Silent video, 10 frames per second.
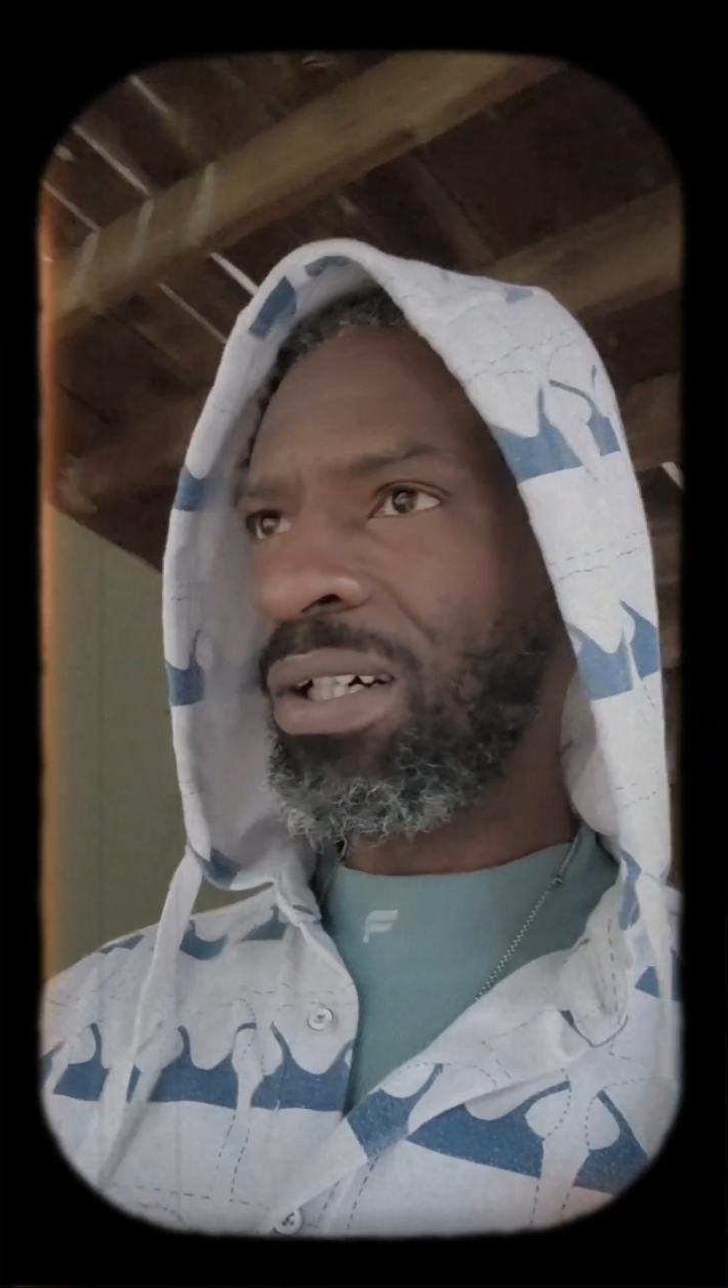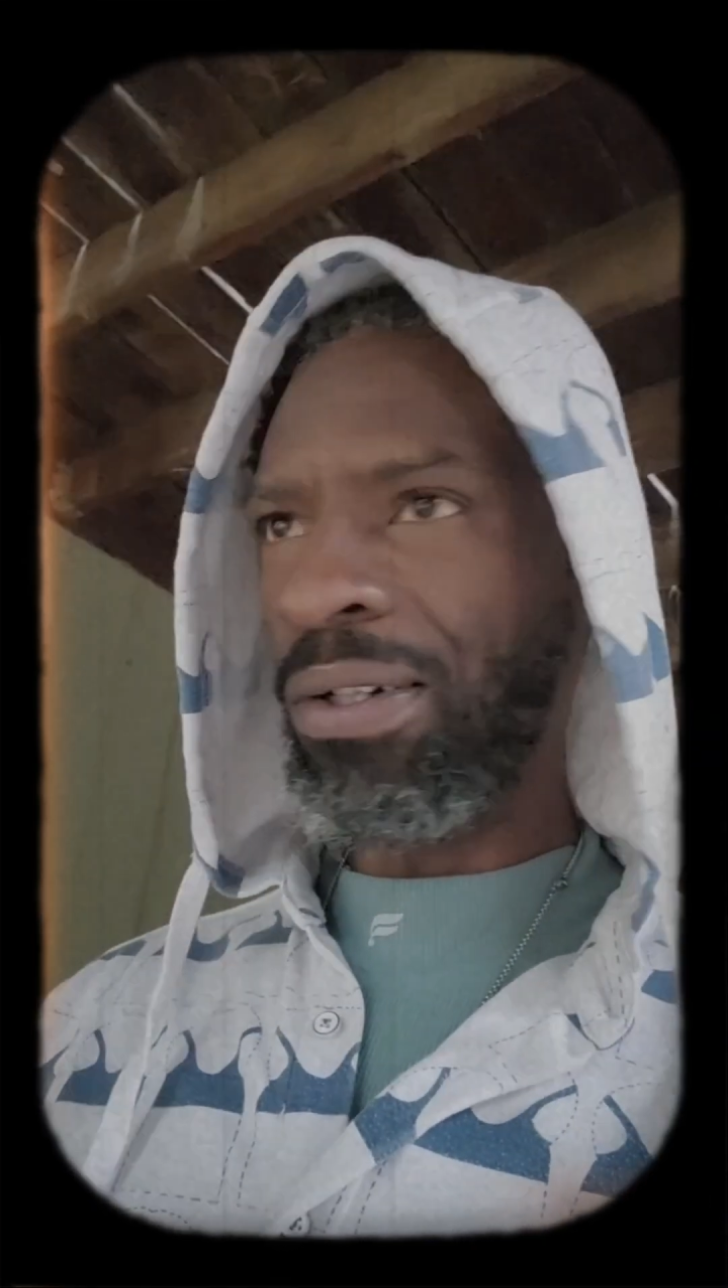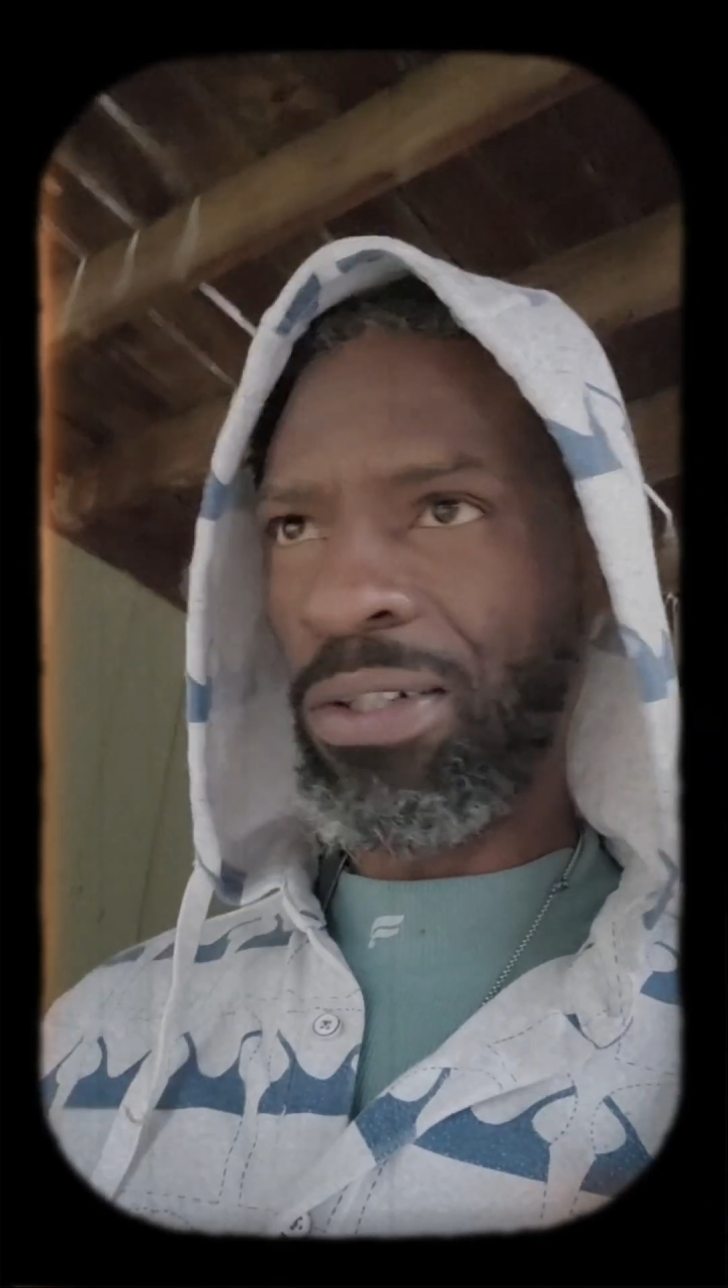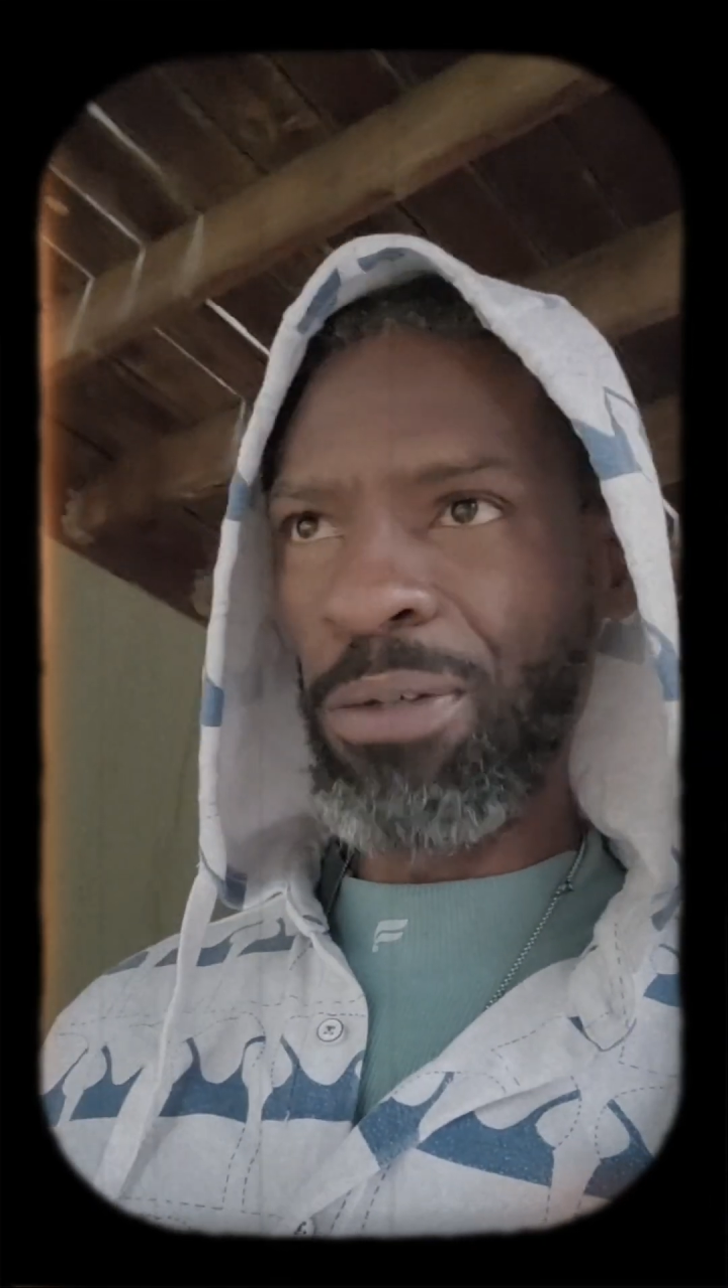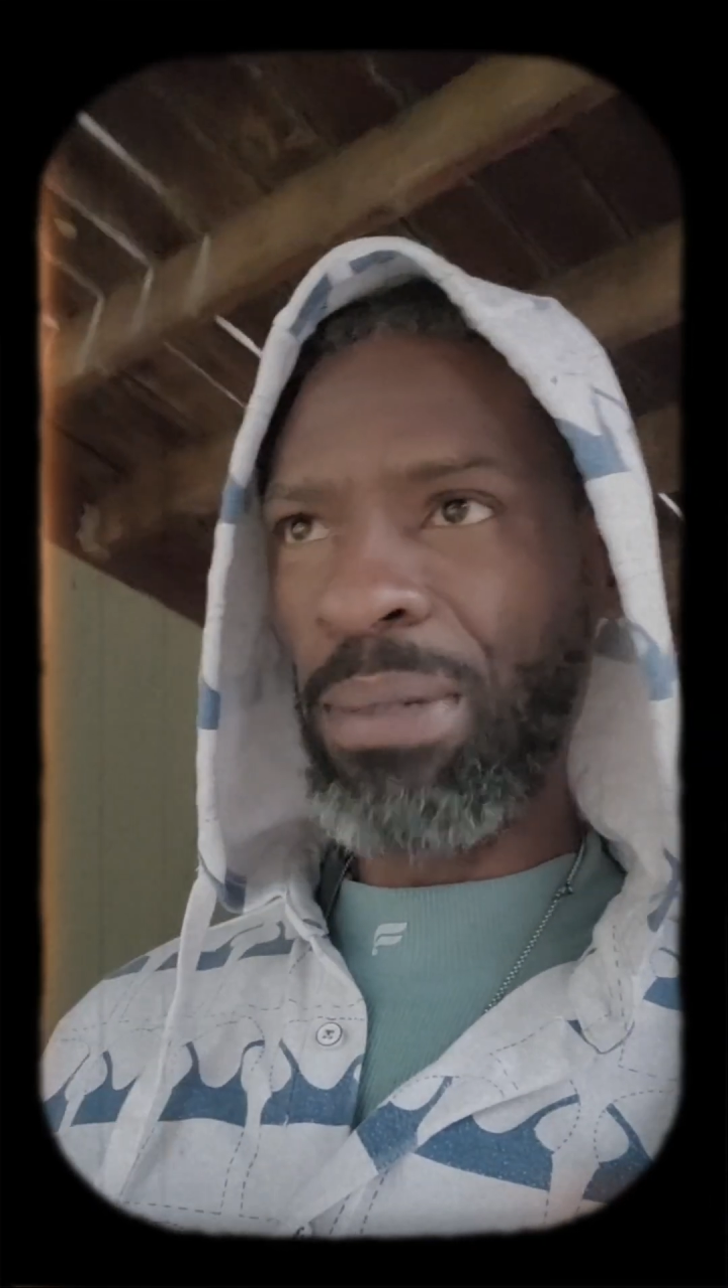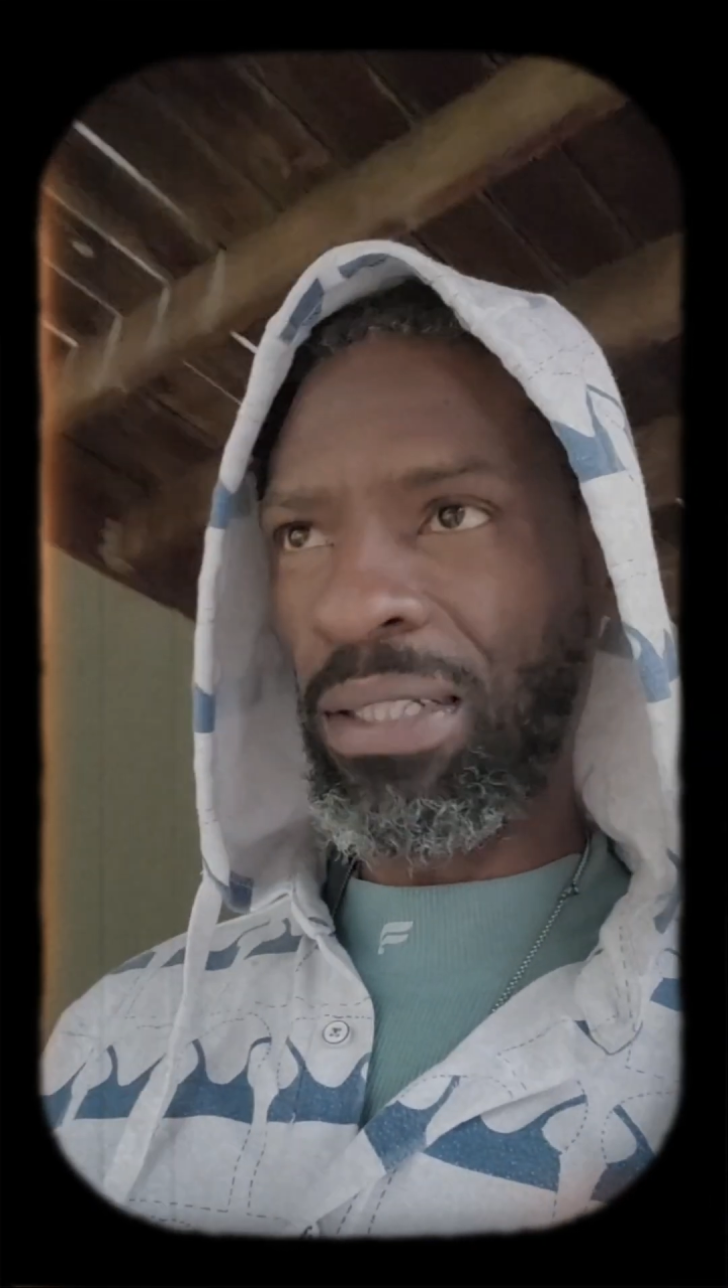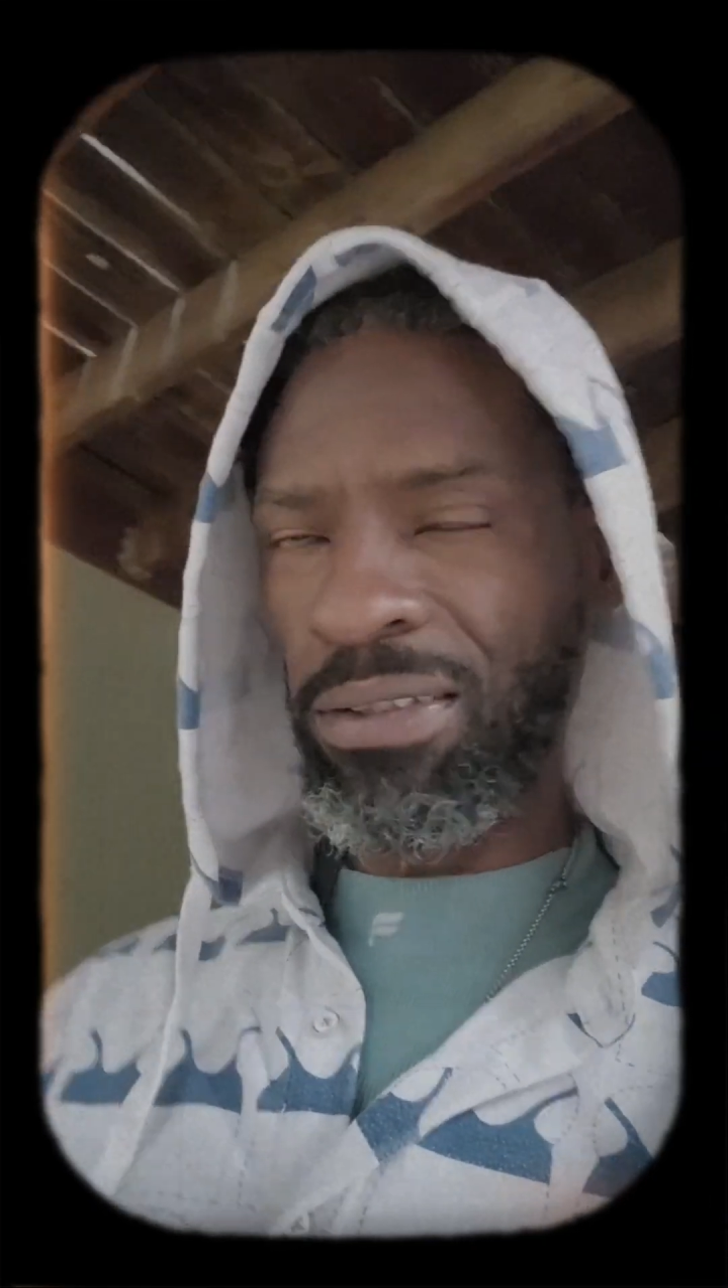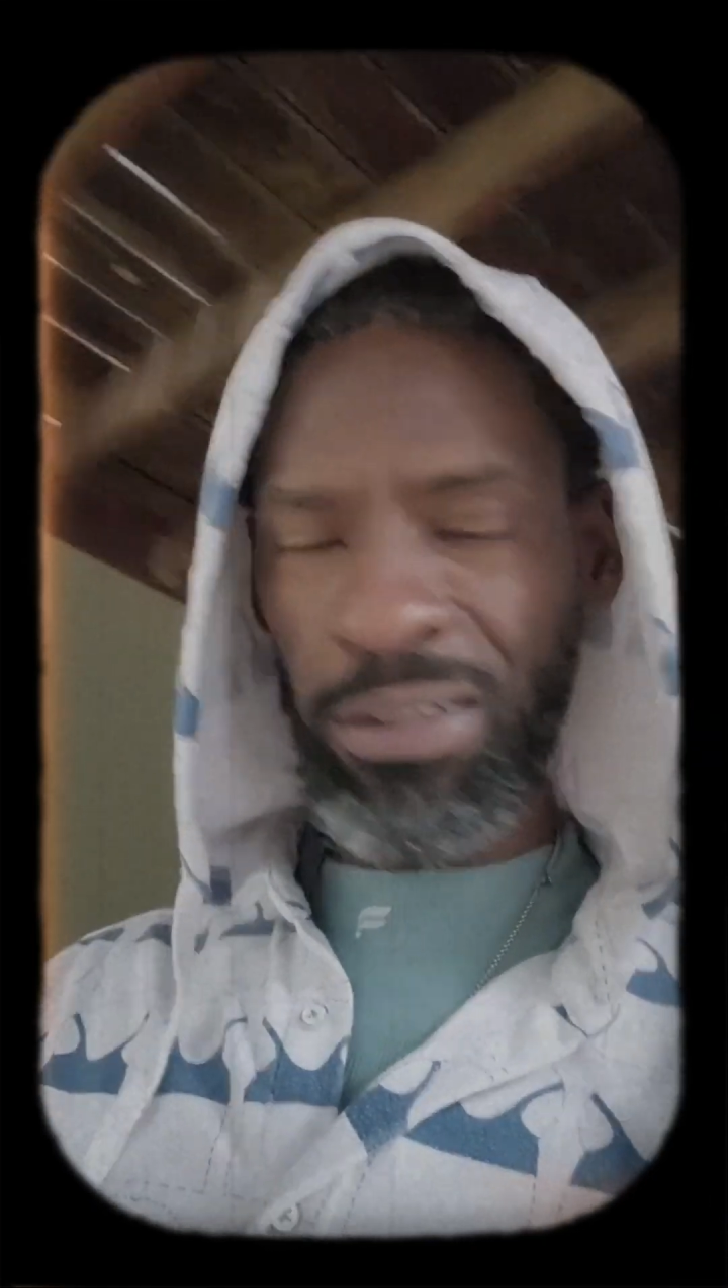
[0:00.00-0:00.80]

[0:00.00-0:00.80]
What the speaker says: or go back to